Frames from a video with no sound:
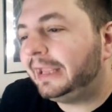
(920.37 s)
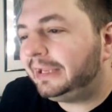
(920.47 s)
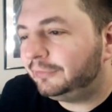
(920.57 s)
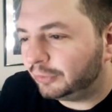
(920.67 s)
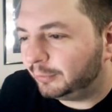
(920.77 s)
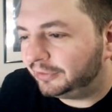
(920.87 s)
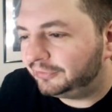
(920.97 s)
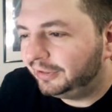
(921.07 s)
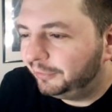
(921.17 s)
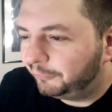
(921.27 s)
Thank you so
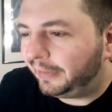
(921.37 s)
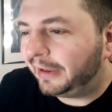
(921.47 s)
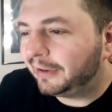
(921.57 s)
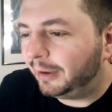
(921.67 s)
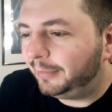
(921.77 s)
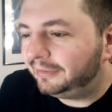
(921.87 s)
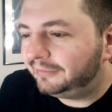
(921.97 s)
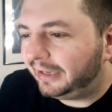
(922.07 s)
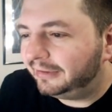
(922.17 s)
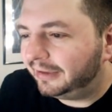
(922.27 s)
much for that comment.
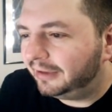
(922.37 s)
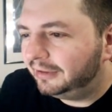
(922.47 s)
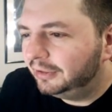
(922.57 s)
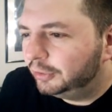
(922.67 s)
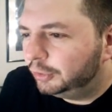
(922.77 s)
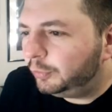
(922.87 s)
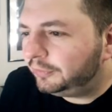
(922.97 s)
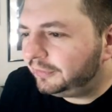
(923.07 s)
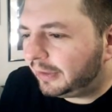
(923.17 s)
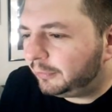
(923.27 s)
And who
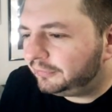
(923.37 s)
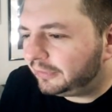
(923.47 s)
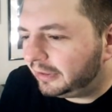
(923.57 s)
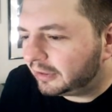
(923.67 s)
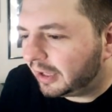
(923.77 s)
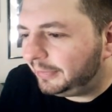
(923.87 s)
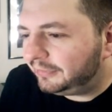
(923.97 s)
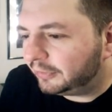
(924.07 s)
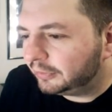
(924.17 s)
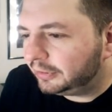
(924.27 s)
was it that was
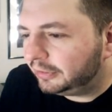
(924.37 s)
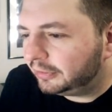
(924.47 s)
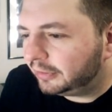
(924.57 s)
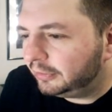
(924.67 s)
commented earlier?